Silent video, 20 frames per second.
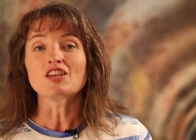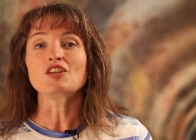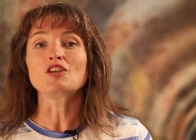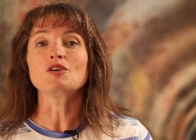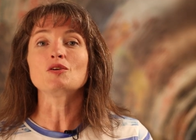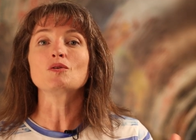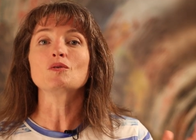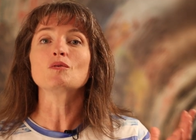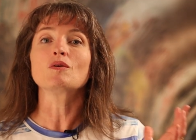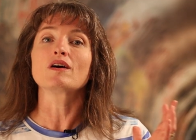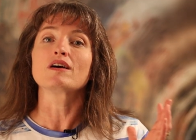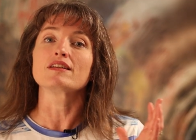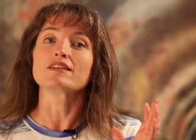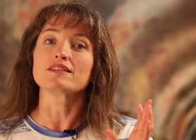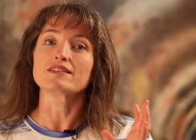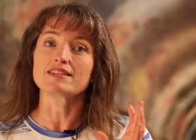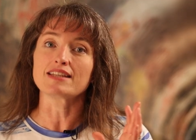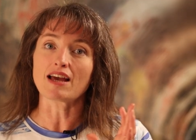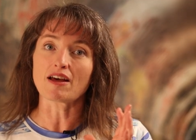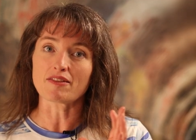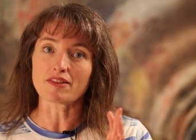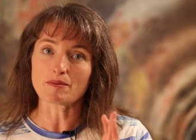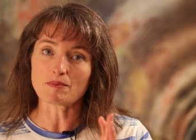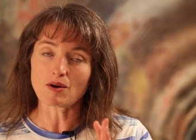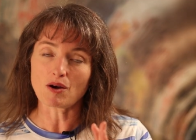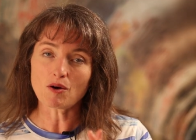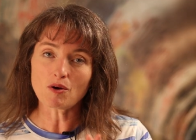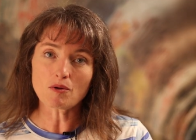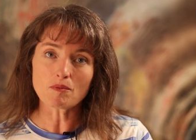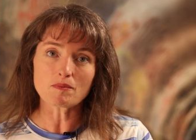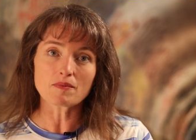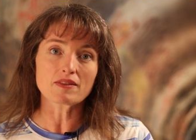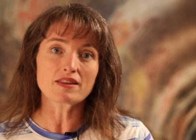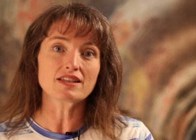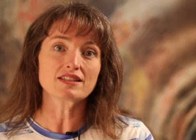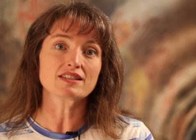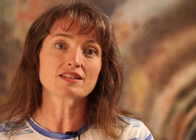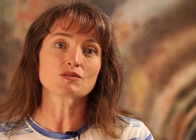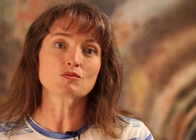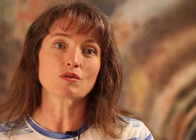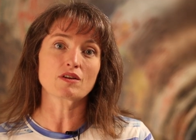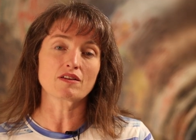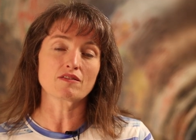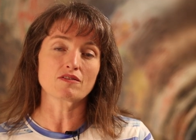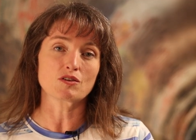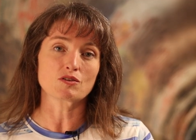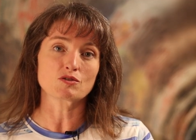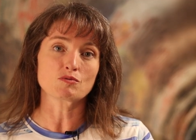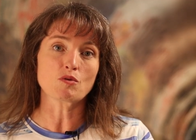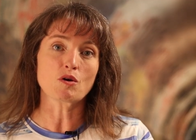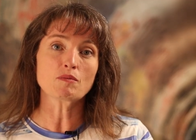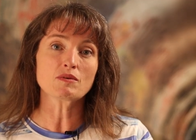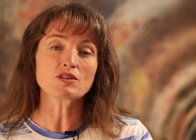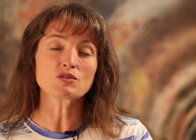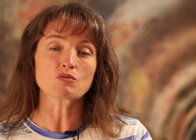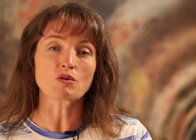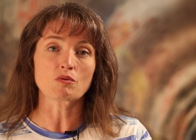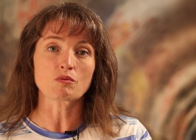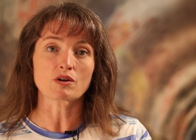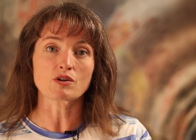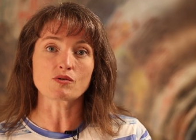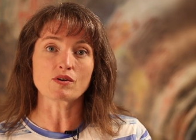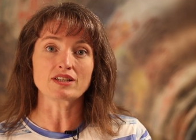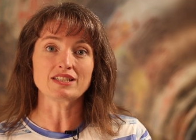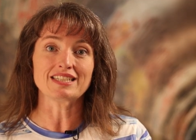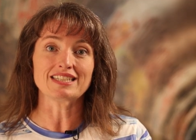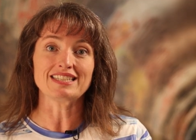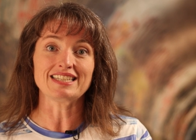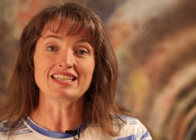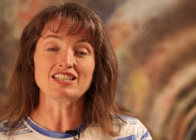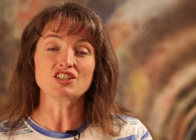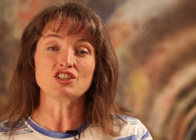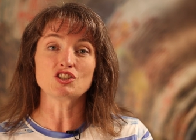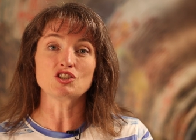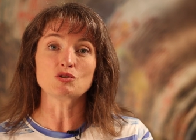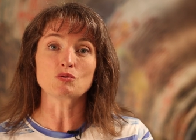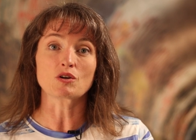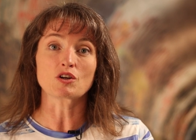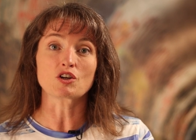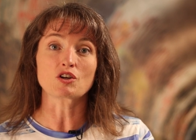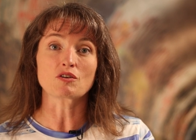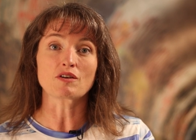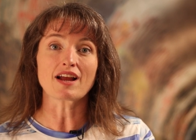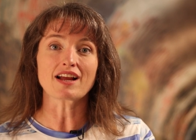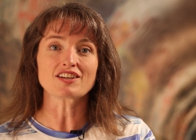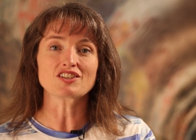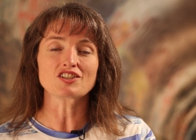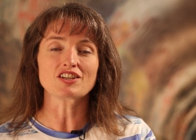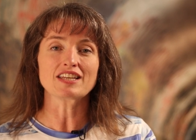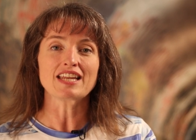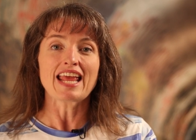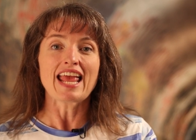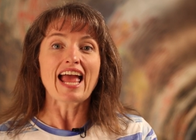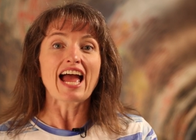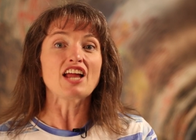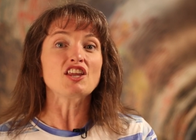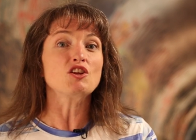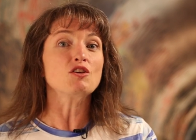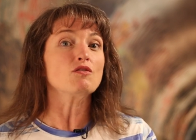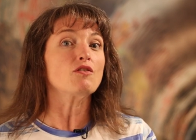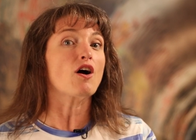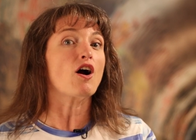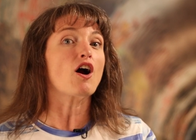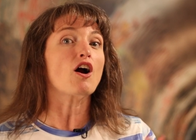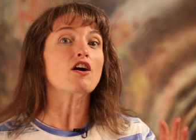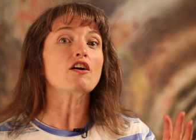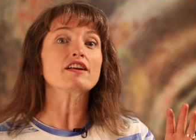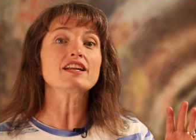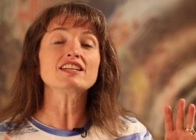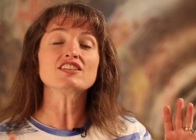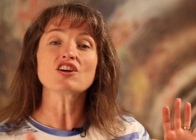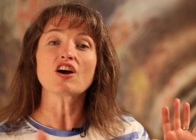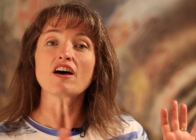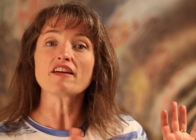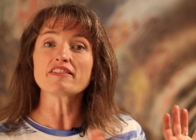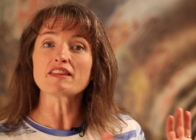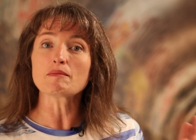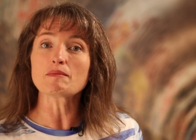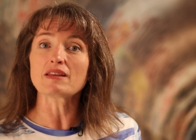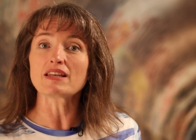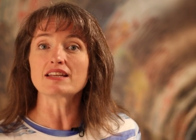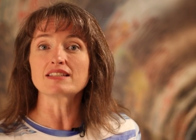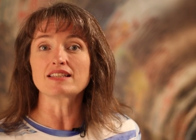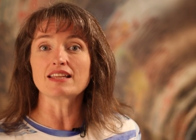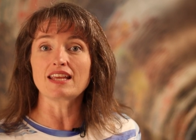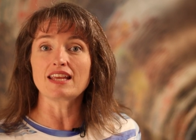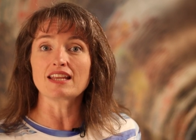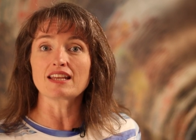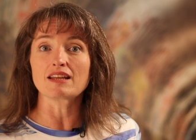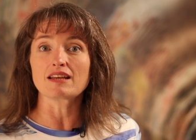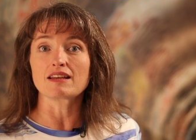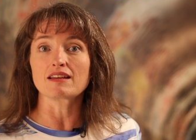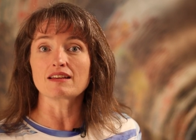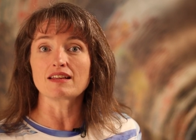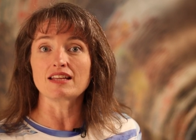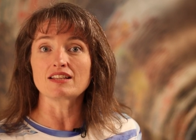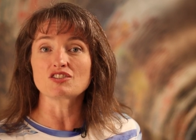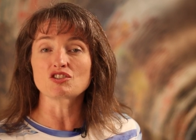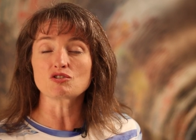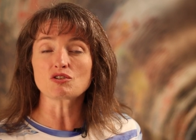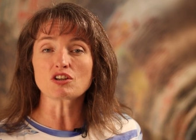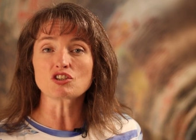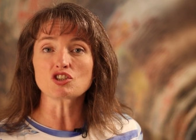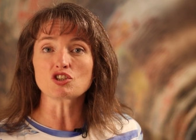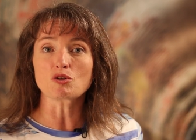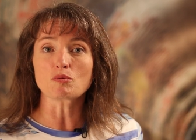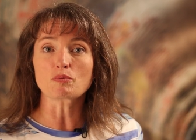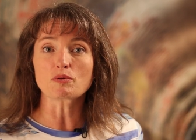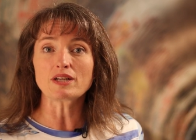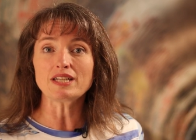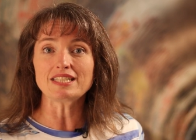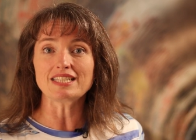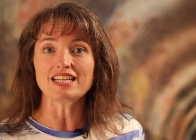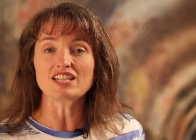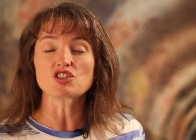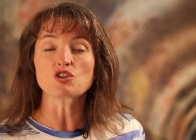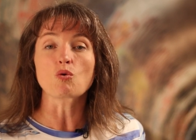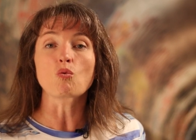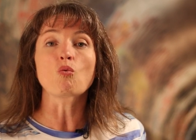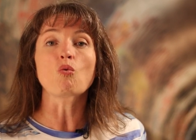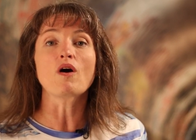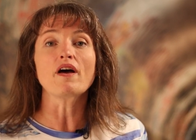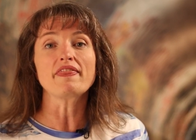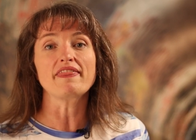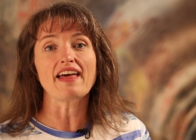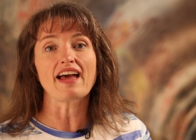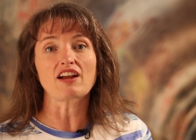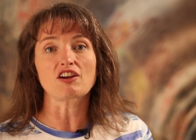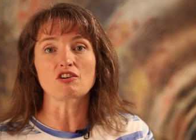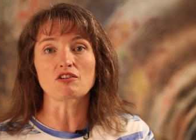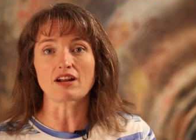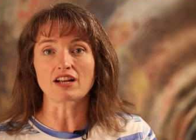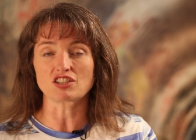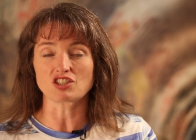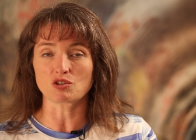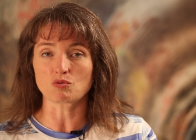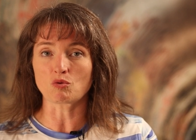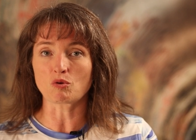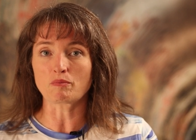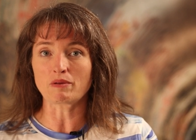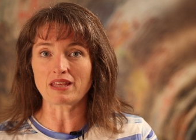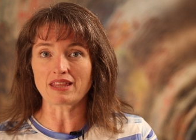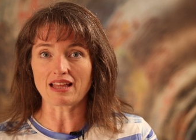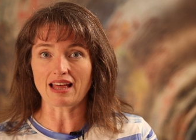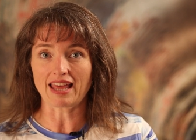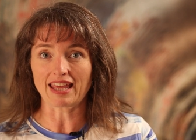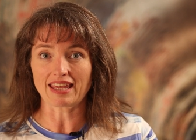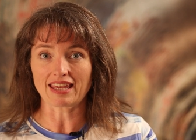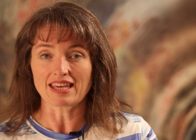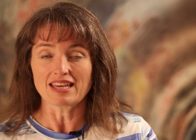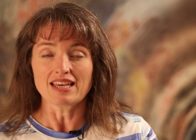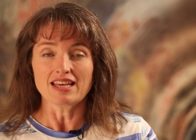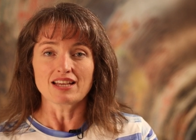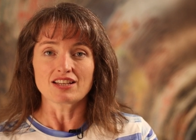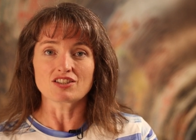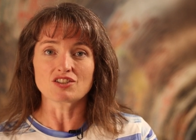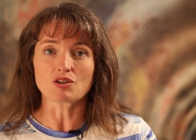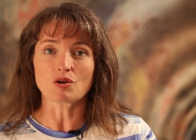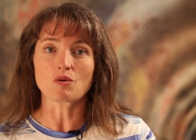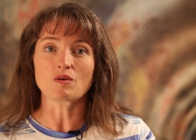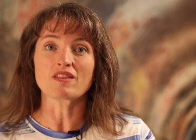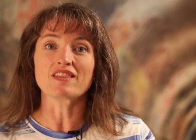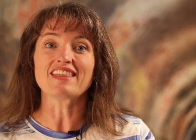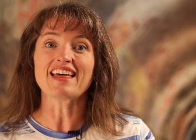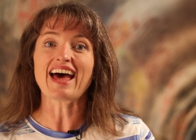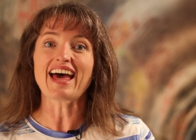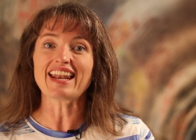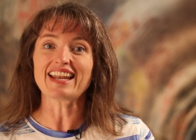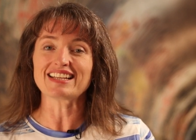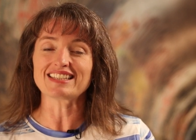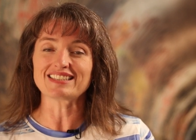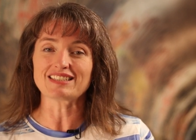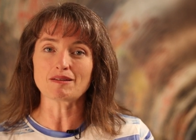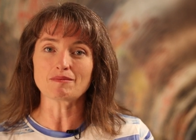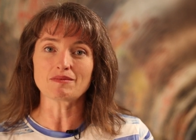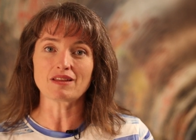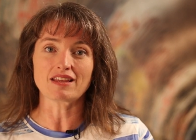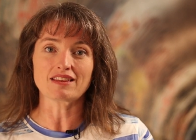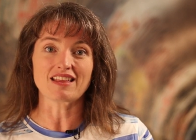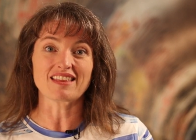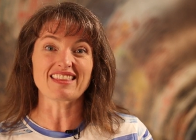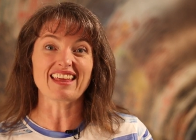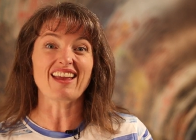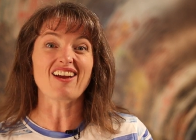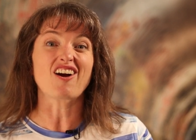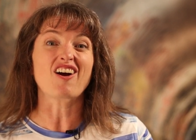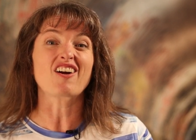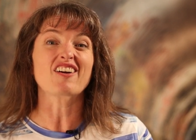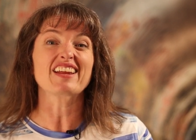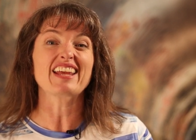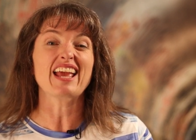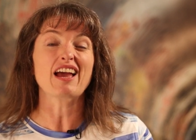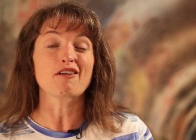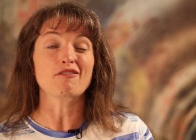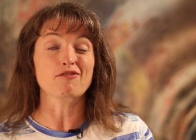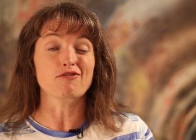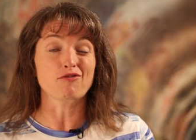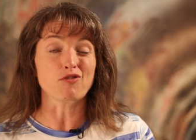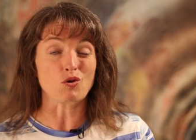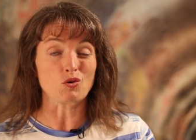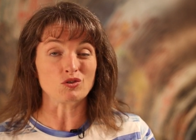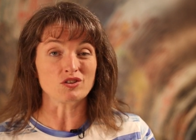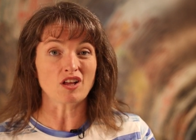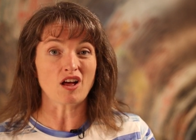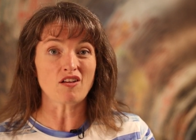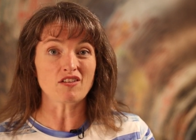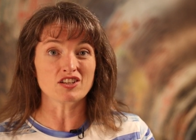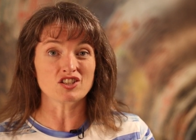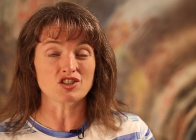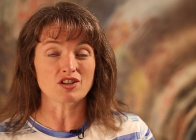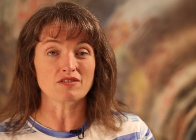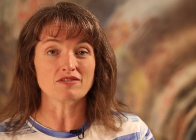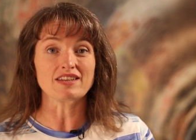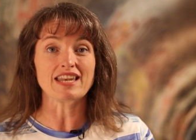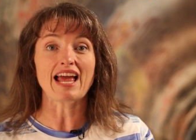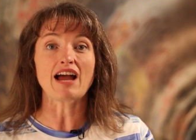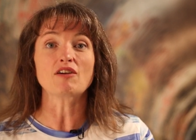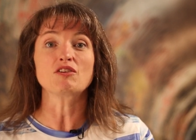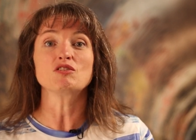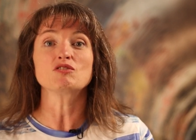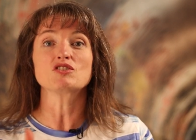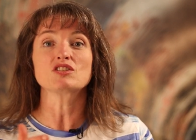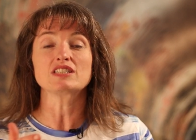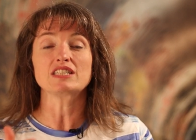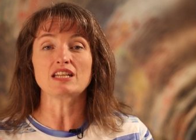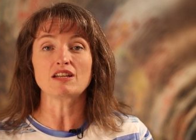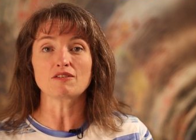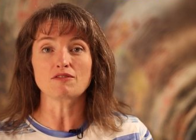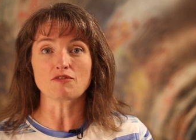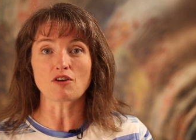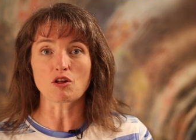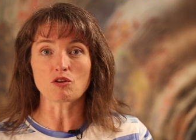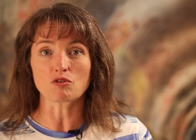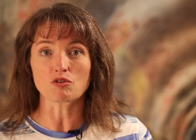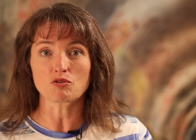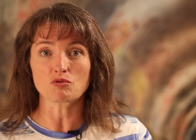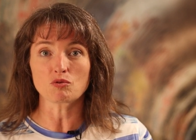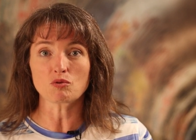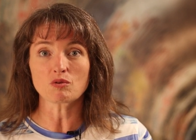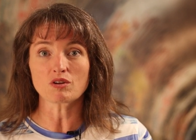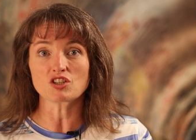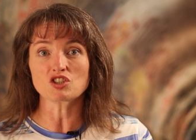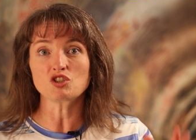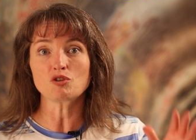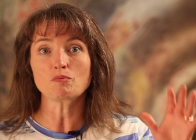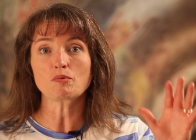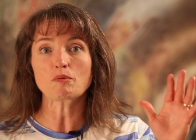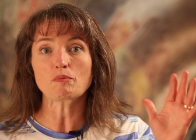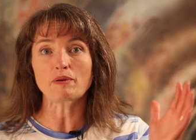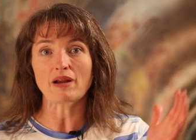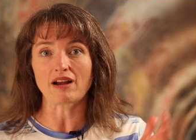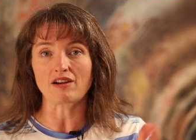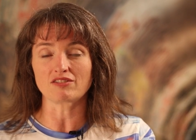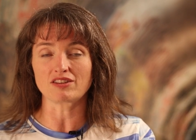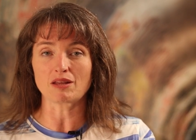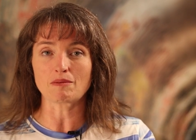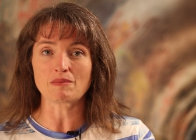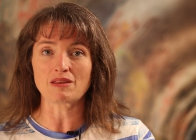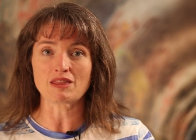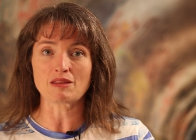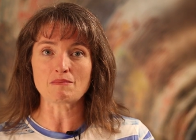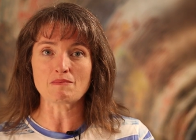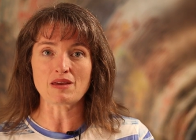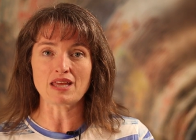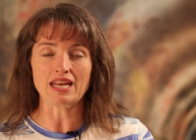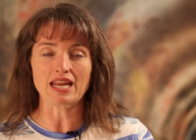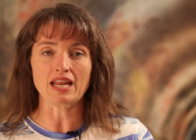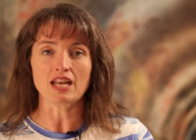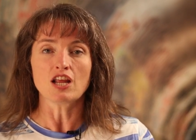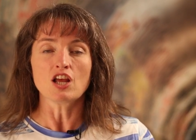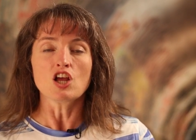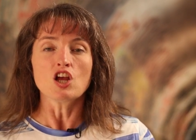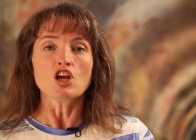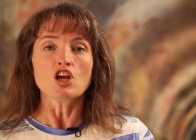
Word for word: you tell them, oh, this is one of those moments where we're going to need to do a correction, and you've already taught them in an instructional pre-teach what that correction will be like. So that is something that they already have full knowledge of. Now you just need to follow through because you prepared them in the minute.